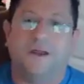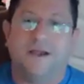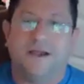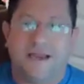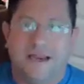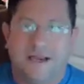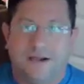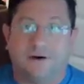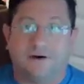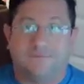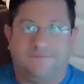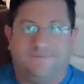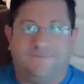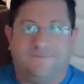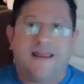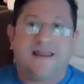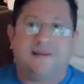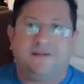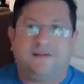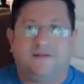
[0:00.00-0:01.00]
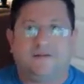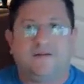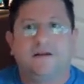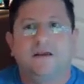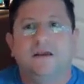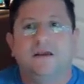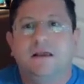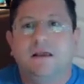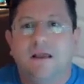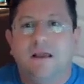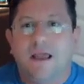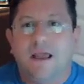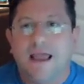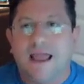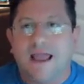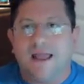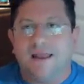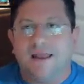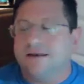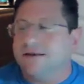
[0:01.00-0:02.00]
and in our face.
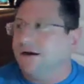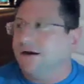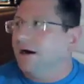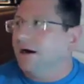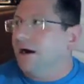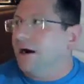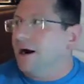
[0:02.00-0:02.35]
And it's